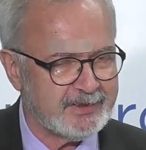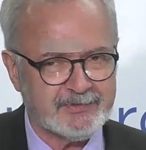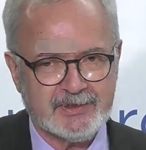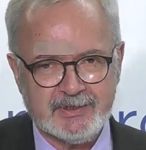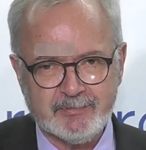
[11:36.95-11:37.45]

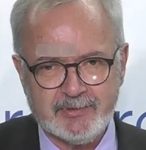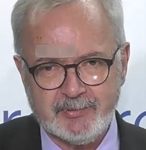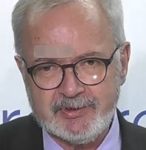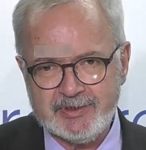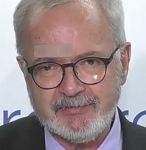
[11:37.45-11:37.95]
every year
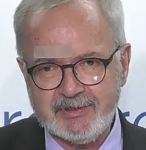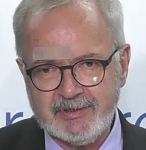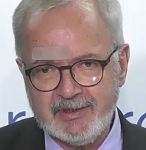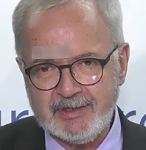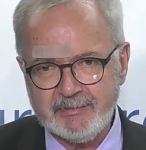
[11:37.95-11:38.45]
between 70
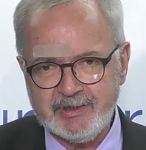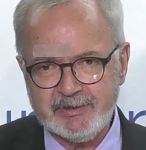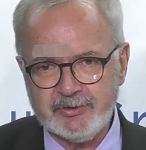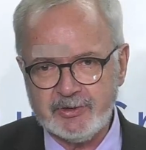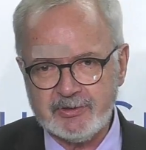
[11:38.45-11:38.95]
and 90
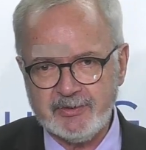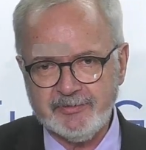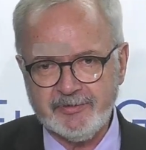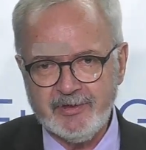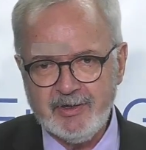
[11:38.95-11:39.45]
billion euros
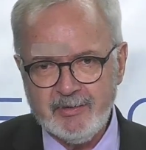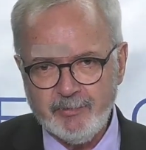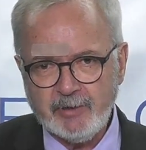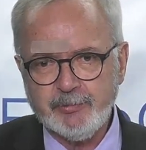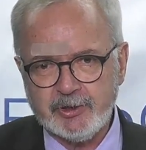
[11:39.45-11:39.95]
of
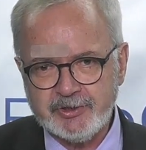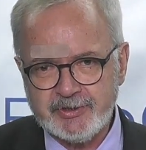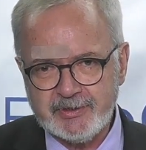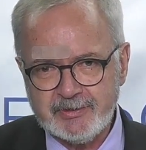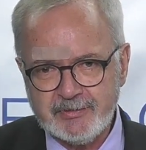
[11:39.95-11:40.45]
bond
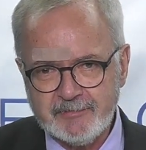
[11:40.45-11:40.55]
purchases.